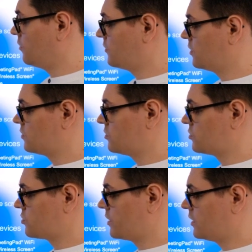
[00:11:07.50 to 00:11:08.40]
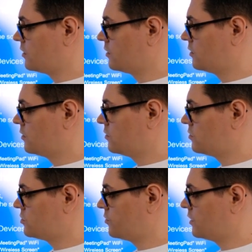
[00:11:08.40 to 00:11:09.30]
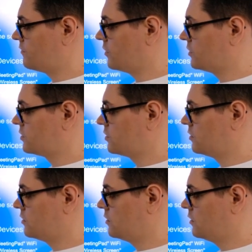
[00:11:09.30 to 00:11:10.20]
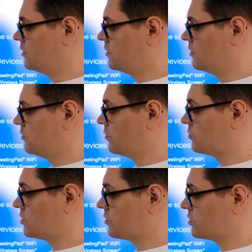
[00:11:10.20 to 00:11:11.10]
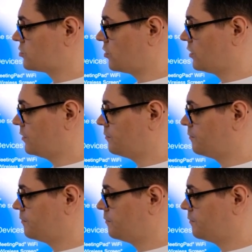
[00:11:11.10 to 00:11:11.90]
from the touchscreen to your device and also control it.